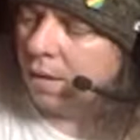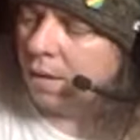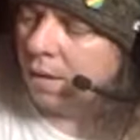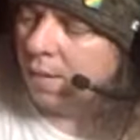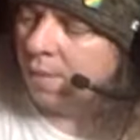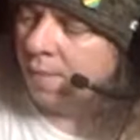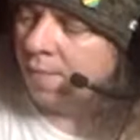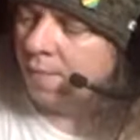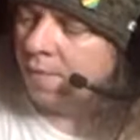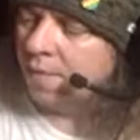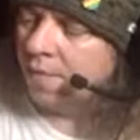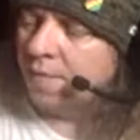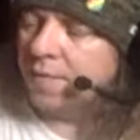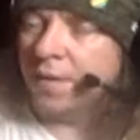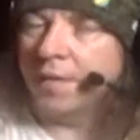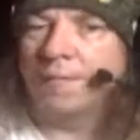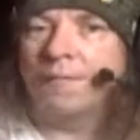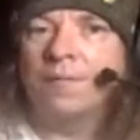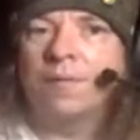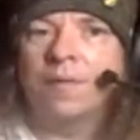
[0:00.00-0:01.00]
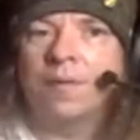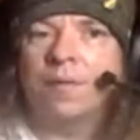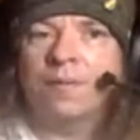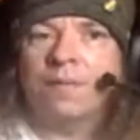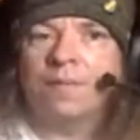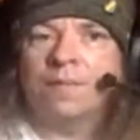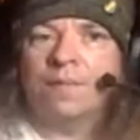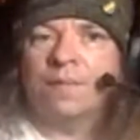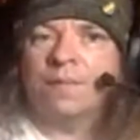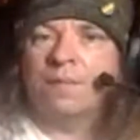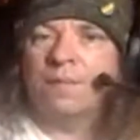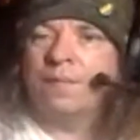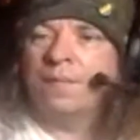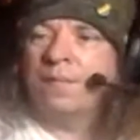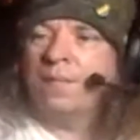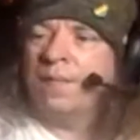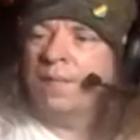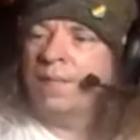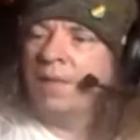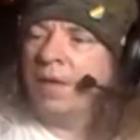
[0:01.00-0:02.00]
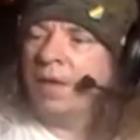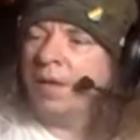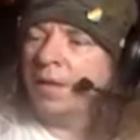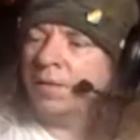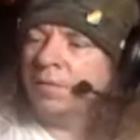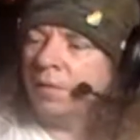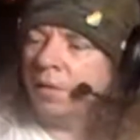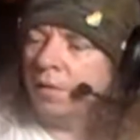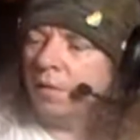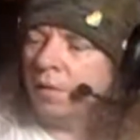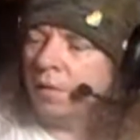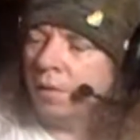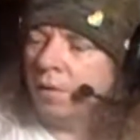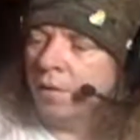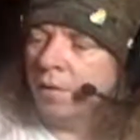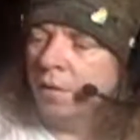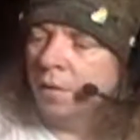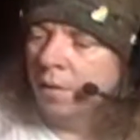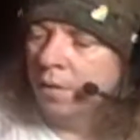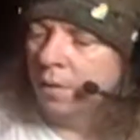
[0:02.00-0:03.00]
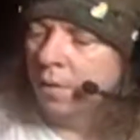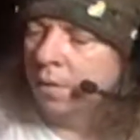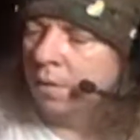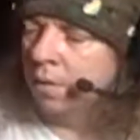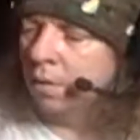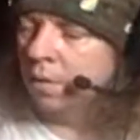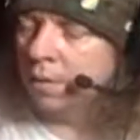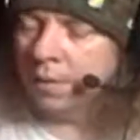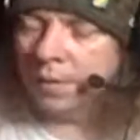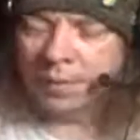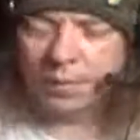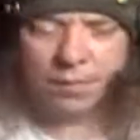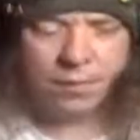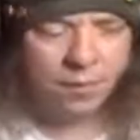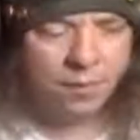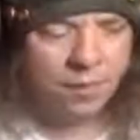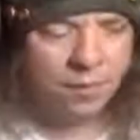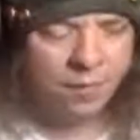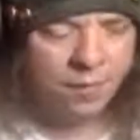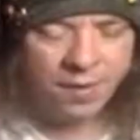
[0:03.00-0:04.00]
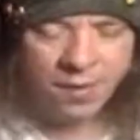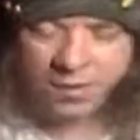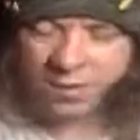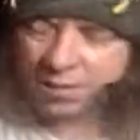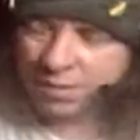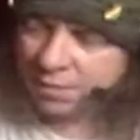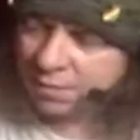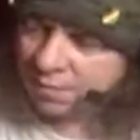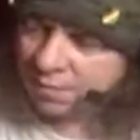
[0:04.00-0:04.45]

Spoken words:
if these are if this is